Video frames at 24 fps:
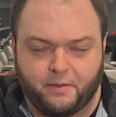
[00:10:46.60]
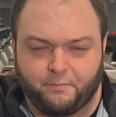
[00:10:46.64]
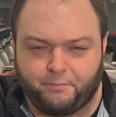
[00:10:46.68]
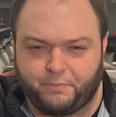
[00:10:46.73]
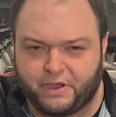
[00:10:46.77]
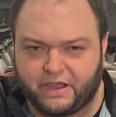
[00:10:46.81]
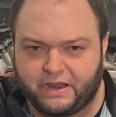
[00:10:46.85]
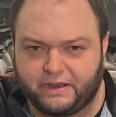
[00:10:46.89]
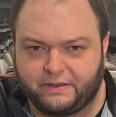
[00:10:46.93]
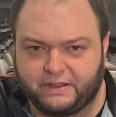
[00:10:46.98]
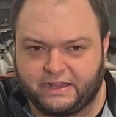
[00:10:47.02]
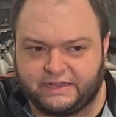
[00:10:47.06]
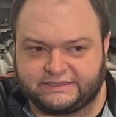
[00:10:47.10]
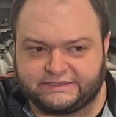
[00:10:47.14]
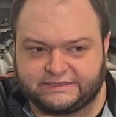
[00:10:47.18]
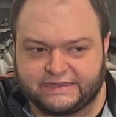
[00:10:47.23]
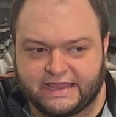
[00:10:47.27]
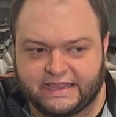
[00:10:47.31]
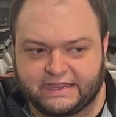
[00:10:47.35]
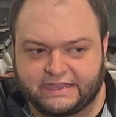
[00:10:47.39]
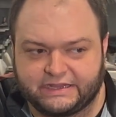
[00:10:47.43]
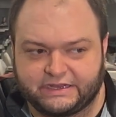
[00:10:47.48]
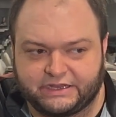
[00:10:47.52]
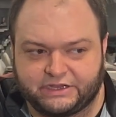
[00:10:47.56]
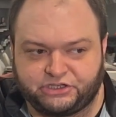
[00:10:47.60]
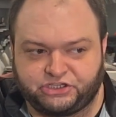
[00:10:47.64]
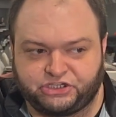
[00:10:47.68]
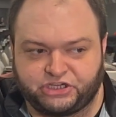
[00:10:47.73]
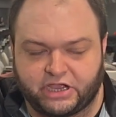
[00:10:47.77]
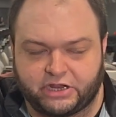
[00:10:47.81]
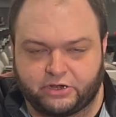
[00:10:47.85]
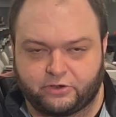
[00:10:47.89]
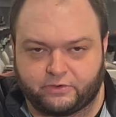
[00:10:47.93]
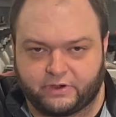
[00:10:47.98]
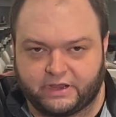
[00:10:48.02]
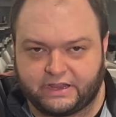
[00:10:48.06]
but it's not going to
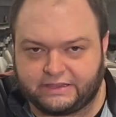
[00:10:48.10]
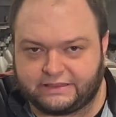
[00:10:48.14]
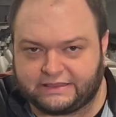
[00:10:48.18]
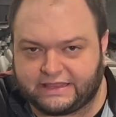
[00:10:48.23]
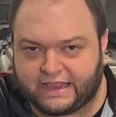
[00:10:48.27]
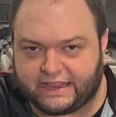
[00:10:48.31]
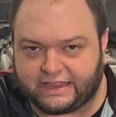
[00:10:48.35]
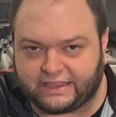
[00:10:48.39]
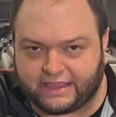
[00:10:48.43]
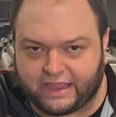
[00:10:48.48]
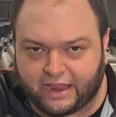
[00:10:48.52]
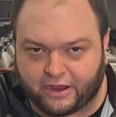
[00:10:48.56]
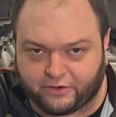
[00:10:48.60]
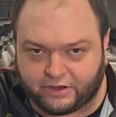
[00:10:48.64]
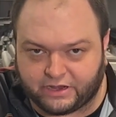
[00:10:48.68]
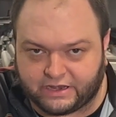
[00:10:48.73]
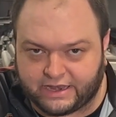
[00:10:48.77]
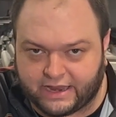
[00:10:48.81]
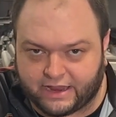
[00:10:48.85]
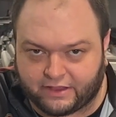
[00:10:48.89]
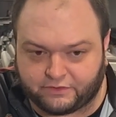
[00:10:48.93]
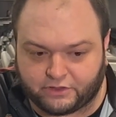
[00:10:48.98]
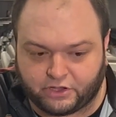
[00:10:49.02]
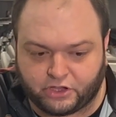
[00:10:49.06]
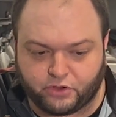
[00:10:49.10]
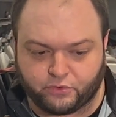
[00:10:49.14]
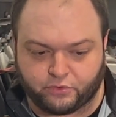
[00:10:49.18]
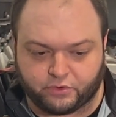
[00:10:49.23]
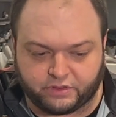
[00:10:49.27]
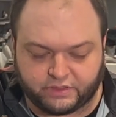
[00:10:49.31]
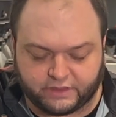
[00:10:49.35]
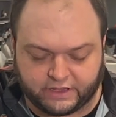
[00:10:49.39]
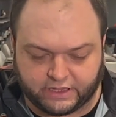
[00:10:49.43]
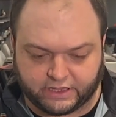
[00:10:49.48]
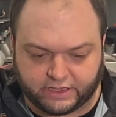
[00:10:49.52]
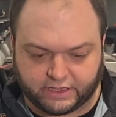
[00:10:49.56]
generate that carry down that you were
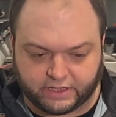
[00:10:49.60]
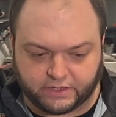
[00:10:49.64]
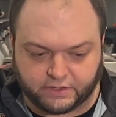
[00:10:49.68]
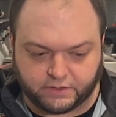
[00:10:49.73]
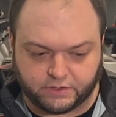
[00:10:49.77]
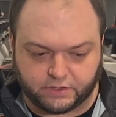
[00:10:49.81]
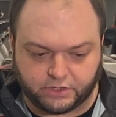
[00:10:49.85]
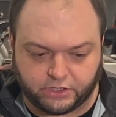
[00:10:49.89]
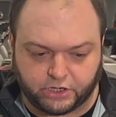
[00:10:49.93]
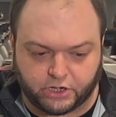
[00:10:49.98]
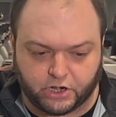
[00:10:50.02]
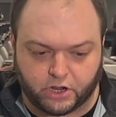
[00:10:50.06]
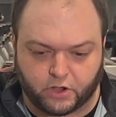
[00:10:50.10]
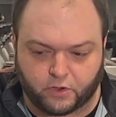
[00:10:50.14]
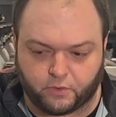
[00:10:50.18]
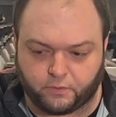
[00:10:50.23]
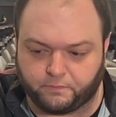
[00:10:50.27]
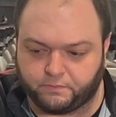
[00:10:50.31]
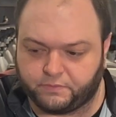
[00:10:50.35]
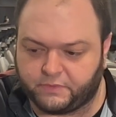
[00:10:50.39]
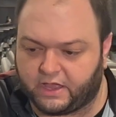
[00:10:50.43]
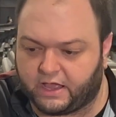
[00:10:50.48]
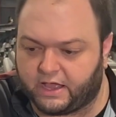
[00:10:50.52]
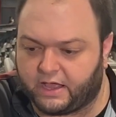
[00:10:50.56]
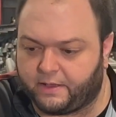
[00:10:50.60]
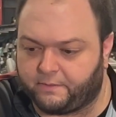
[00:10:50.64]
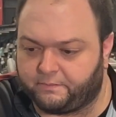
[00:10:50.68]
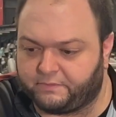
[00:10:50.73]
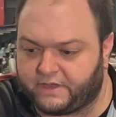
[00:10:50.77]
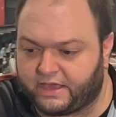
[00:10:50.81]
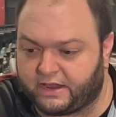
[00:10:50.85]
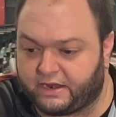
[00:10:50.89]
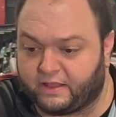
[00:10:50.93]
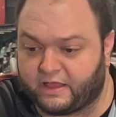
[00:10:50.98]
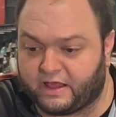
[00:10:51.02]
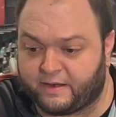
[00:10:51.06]
thinking,
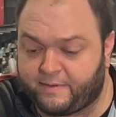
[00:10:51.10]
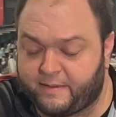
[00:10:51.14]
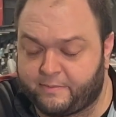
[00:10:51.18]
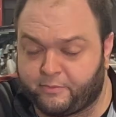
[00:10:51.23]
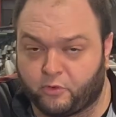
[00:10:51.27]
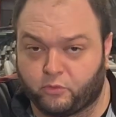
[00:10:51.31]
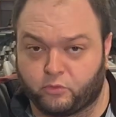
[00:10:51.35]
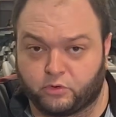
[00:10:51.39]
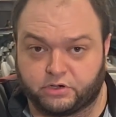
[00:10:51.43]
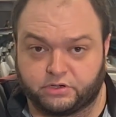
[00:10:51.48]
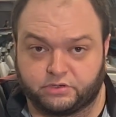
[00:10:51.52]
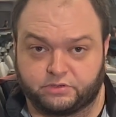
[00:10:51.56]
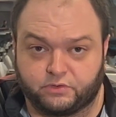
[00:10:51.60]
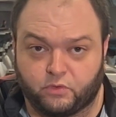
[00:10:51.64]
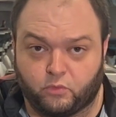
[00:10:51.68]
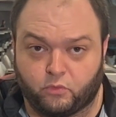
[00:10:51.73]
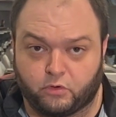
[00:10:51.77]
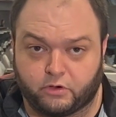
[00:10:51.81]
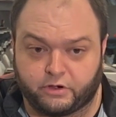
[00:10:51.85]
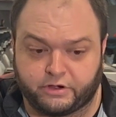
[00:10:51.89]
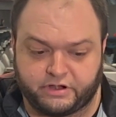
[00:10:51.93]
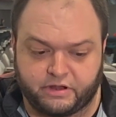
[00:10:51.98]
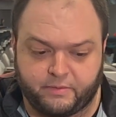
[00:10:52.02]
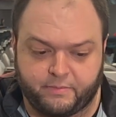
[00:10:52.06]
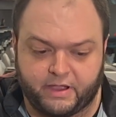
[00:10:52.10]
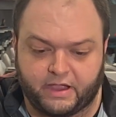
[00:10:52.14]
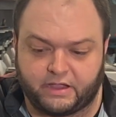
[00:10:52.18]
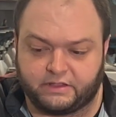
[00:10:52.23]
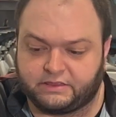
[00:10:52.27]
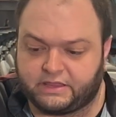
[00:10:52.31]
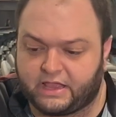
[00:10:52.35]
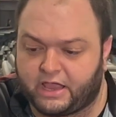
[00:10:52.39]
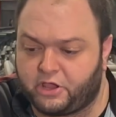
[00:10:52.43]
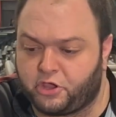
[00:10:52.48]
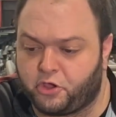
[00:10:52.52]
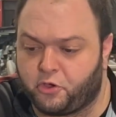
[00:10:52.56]
that a lot of people were worried
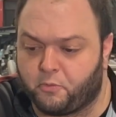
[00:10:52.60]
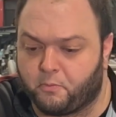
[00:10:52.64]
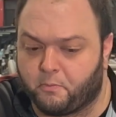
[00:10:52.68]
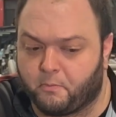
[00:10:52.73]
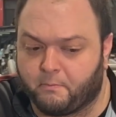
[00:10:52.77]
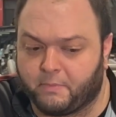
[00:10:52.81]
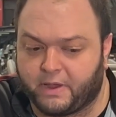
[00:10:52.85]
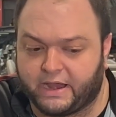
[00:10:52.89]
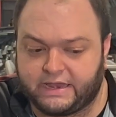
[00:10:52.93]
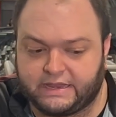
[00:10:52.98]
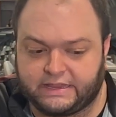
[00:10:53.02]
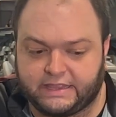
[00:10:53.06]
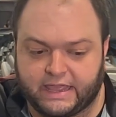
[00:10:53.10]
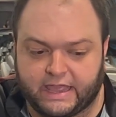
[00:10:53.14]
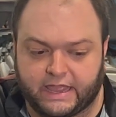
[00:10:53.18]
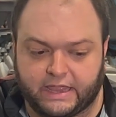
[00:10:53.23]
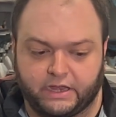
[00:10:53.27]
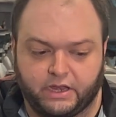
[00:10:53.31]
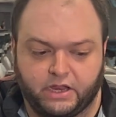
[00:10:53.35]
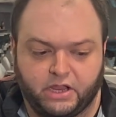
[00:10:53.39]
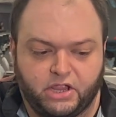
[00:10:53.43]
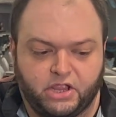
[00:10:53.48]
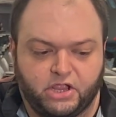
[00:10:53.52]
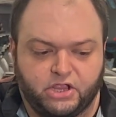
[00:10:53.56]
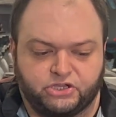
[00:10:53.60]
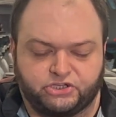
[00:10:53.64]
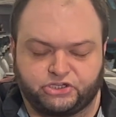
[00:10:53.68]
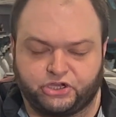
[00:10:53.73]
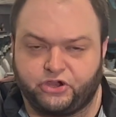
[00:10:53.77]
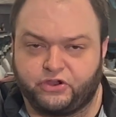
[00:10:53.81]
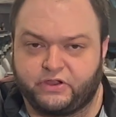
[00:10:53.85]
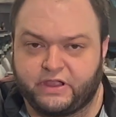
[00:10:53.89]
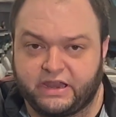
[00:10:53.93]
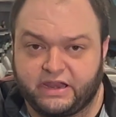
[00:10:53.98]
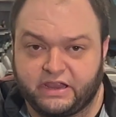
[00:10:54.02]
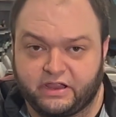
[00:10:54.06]
about that you might get. So
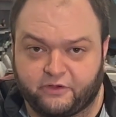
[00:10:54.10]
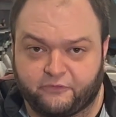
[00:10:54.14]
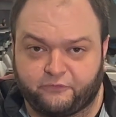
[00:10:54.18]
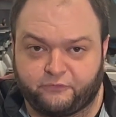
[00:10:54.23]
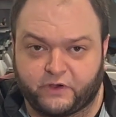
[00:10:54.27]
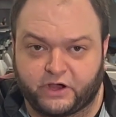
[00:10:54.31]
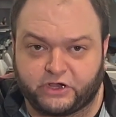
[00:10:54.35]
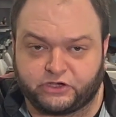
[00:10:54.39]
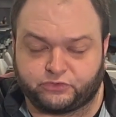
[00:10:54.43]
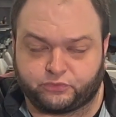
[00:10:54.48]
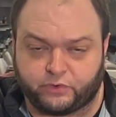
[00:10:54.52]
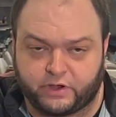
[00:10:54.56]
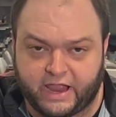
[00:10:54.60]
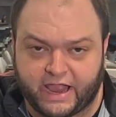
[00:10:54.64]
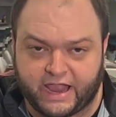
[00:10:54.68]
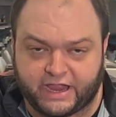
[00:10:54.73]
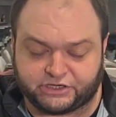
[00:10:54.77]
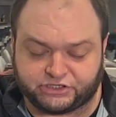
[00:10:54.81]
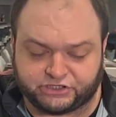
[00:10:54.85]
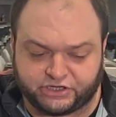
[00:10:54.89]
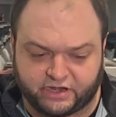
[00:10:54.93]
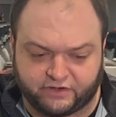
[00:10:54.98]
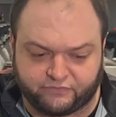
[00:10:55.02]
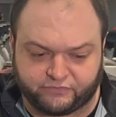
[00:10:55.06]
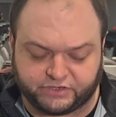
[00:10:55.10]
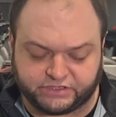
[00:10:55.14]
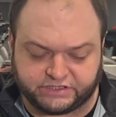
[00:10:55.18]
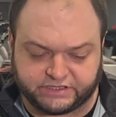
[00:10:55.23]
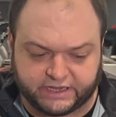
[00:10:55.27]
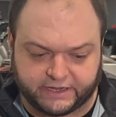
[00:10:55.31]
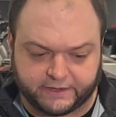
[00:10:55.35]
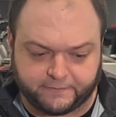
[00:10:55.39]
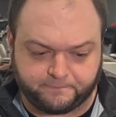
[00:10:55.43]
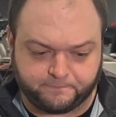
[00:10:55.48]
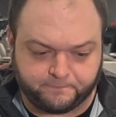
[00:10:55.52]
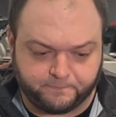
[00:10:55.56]
you're getting a fresh reaction every
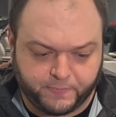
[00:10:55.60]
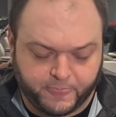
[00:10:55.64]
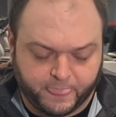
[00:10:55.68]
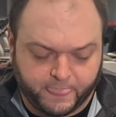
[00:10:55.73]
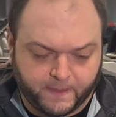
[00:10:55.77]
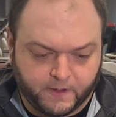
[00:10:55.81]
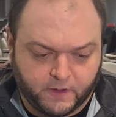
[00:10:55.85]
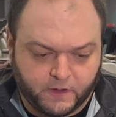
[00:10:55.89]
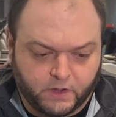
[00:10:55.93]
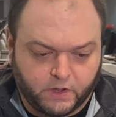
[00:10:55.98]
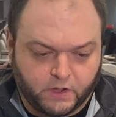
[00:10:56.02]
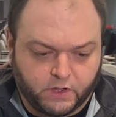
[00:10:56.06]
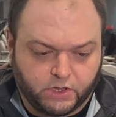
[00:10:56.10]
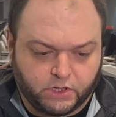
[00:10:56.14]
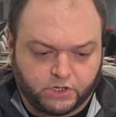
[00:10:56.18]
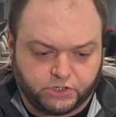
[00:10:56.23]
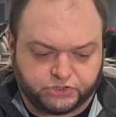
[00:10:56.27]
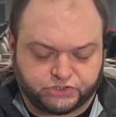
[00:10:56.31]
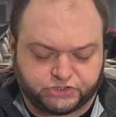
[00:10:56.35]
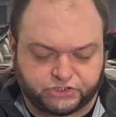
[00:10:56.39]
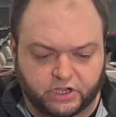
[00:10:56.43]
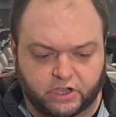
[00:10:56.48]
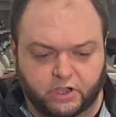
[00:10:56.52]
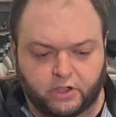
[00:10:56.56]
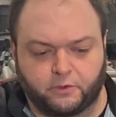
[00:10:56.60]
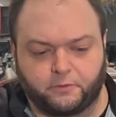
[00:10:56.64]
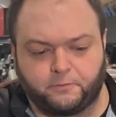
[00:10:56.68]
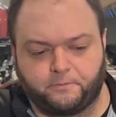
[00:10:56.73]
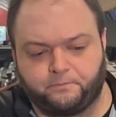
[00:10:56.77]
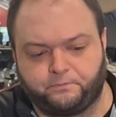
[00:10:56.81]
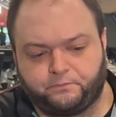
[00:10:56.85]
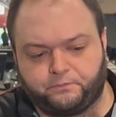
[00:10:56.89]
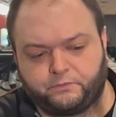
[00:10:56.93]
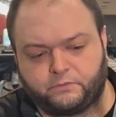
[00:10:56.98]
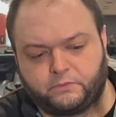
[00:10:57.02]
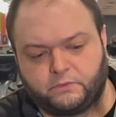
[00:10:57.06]
time. So
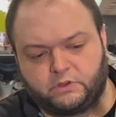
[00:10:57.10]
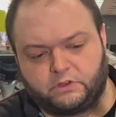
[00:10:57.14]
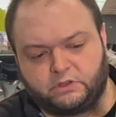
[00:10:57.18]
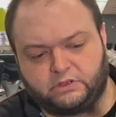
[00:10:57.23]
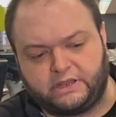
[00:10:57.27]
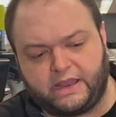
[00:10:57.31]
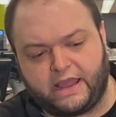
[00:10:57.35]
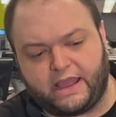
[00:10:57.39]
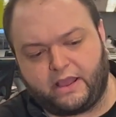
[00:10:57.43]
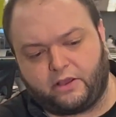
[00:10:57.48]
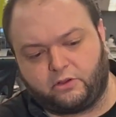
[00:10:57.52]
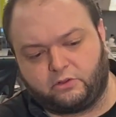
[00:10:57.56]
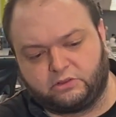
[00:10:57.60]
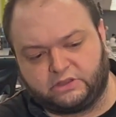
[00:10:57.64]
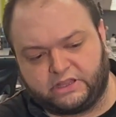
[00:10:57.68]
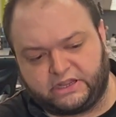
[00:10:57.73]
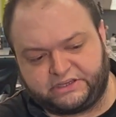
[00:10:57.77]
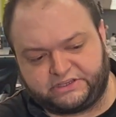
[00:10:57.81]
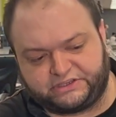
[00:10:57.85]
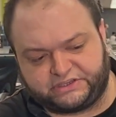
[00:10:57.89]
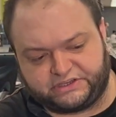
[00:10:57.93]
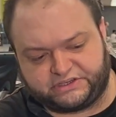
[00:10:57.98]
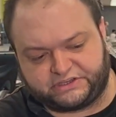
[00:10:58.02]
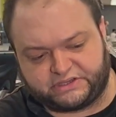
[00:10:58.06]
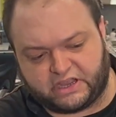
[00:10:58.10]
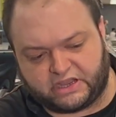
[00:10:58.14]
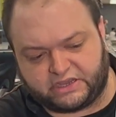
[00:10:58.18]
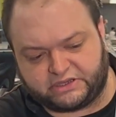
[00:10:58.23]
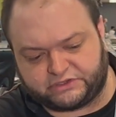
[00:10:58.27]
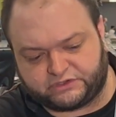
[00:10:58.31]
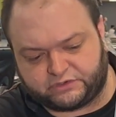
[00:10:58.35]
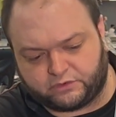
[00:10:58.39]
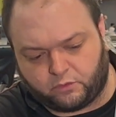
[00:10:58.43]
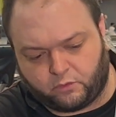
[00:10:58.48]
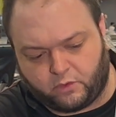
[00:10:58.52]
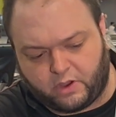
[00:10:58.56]
now let's
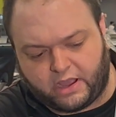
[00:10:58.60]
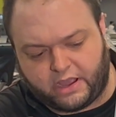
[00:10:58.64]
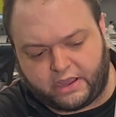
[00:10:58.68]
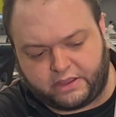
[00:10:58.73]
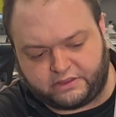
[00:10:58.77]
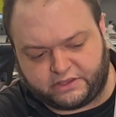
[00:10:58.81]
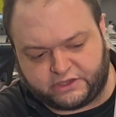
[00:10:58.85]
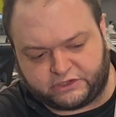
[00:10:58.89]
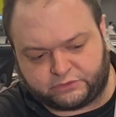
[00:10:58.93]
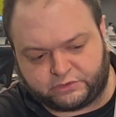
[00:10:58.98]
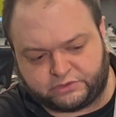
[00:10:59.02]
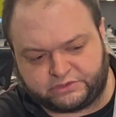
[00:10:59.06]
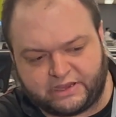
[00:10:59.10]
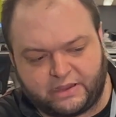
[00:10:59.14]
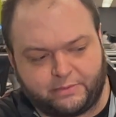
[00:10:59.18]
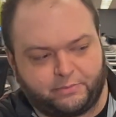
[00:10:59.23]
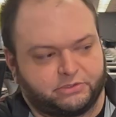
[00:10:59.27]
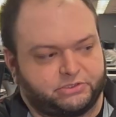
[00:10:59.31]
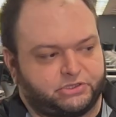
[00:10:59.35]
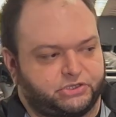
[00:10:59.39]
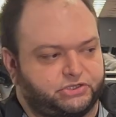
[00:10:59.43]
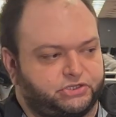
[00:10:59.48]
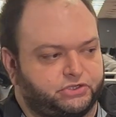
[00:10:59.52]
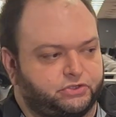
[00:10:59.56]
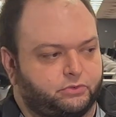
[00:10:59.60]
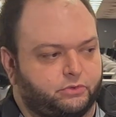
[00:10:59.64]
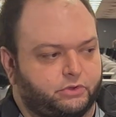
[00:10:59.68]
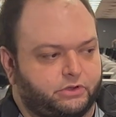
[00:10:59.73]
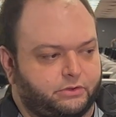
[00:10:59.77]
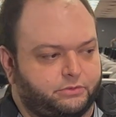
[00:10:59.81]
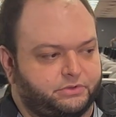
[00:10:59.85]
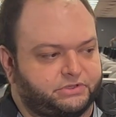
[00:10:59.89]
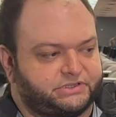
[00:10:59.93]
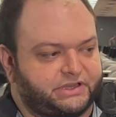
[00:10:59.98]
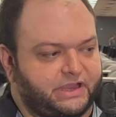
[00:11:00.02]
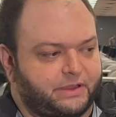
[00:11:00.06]
discuss why this was able to do what
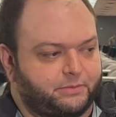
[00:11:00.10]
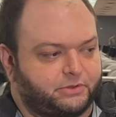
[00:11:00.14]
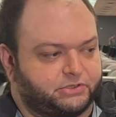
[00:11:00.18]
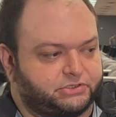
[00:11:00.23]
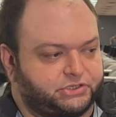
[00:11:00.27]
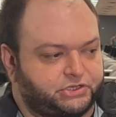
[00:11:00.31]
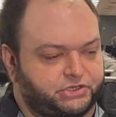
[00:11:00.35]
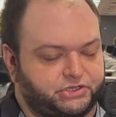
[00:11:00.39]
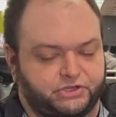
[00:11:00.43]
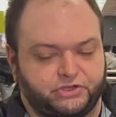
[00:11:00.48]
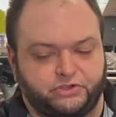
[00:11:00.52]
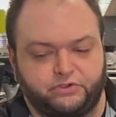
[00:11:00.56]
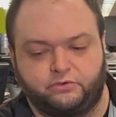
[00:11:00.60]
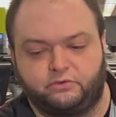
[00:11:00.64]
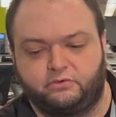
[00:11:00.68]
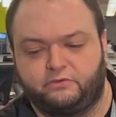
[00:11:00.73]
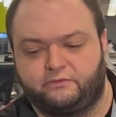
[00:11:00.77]
it was able to do